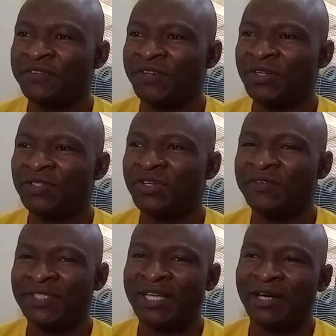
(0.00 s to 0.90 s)
the velocity
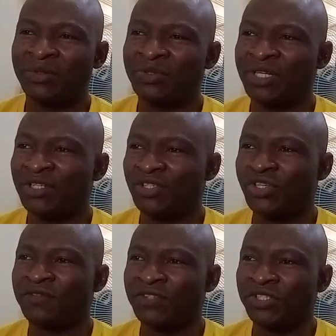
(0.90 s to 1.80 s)
of sound in
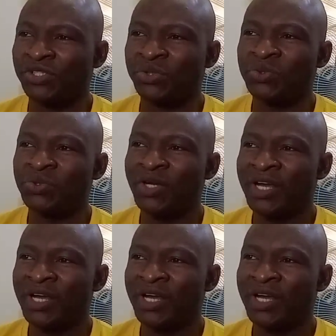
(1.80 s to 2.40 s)
soft tissue,